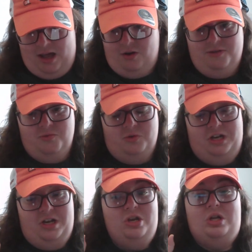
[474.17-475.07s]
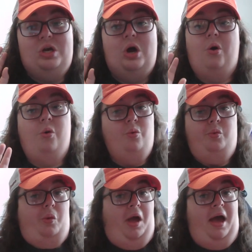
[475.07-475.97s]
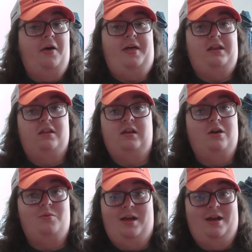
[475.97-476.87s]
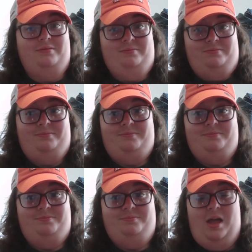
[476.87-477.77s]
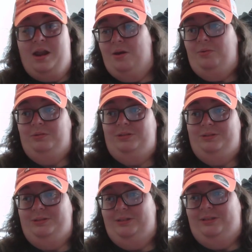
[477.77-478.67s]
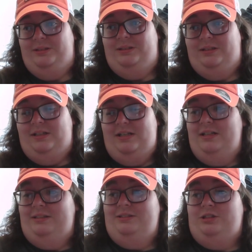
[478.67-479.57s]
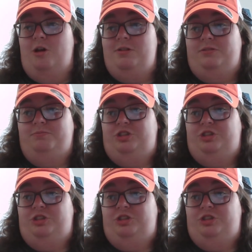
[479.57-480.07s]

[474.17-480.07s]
even want to know how that's gonna go down. I don't. So I'm just